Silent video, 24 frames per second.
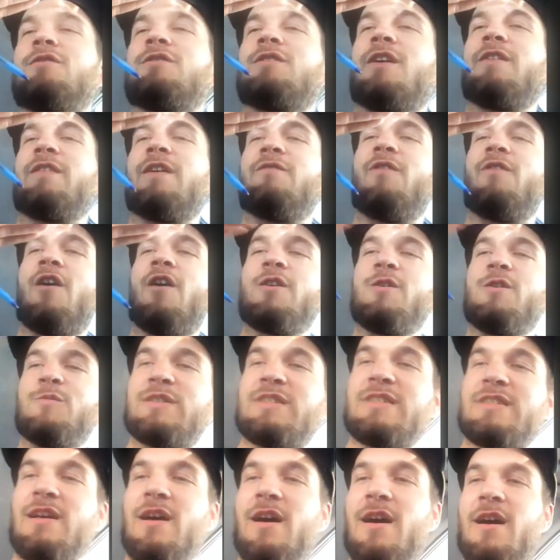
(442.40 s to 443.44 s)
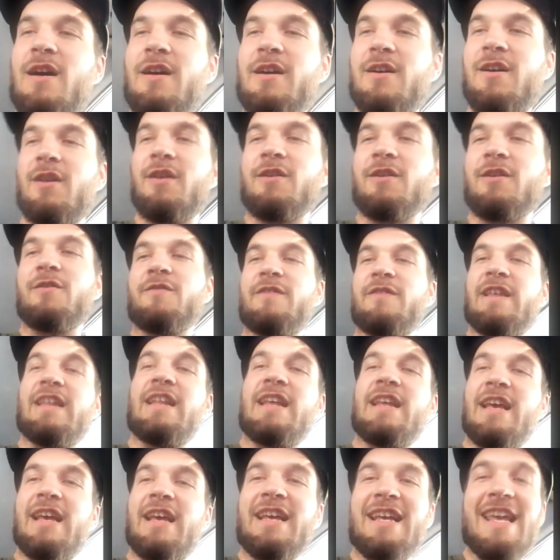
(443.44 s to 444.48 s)
volumes curve, then
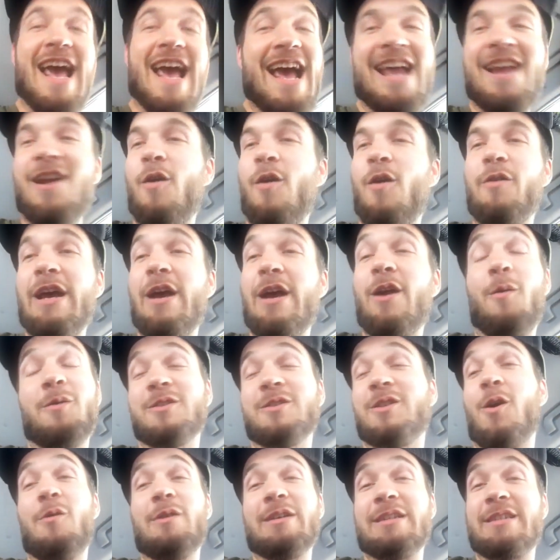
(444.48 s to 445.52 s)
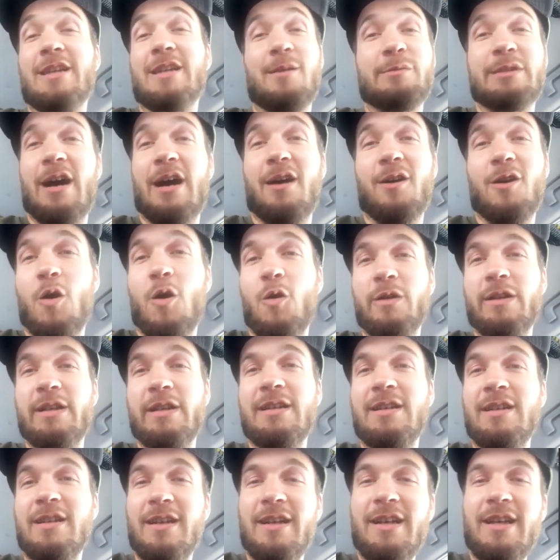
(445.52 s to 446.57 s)
it almost always comes out
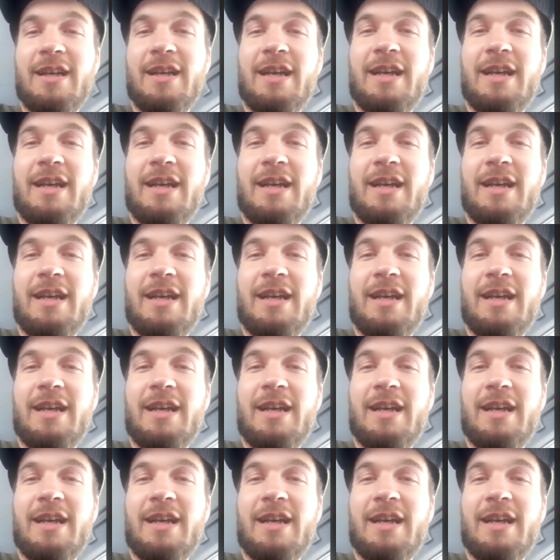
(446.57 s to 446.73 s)
golden.